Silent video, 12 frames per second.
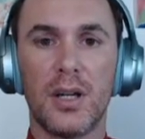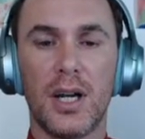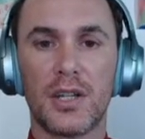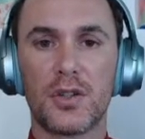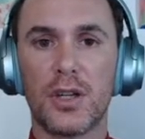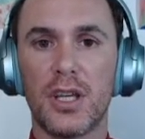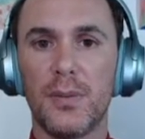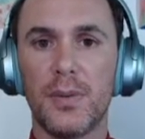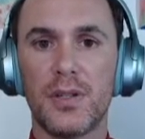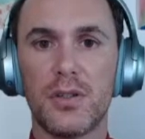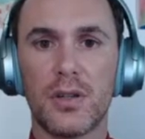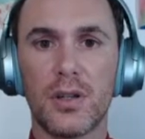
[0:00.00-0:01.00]
tricky,
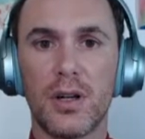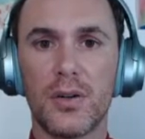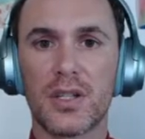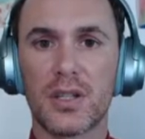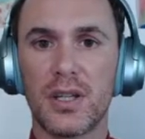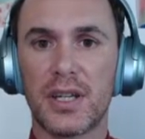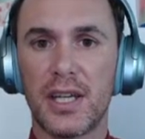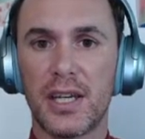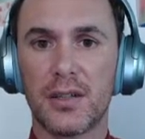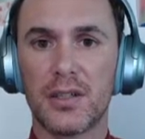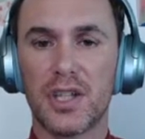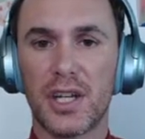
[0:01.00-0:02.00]
but you could always click
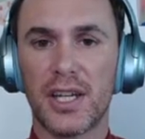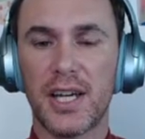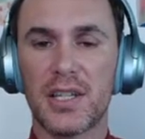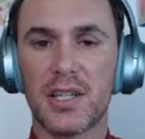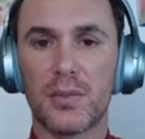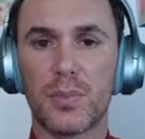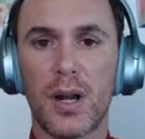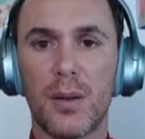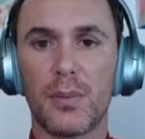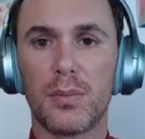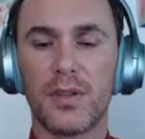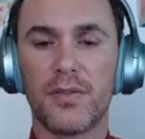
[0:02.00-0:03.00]
English, I guess, and
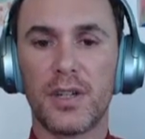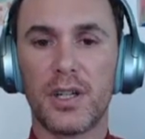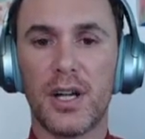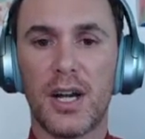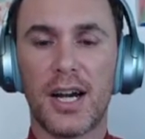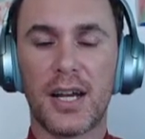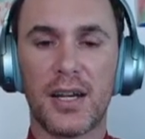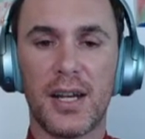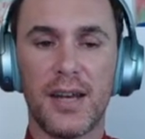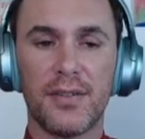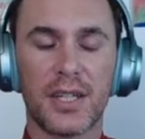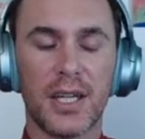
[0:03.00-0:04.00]
probably figure out how to
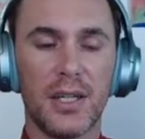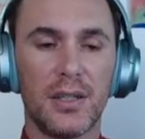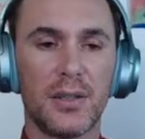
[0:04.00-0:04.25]
navigate.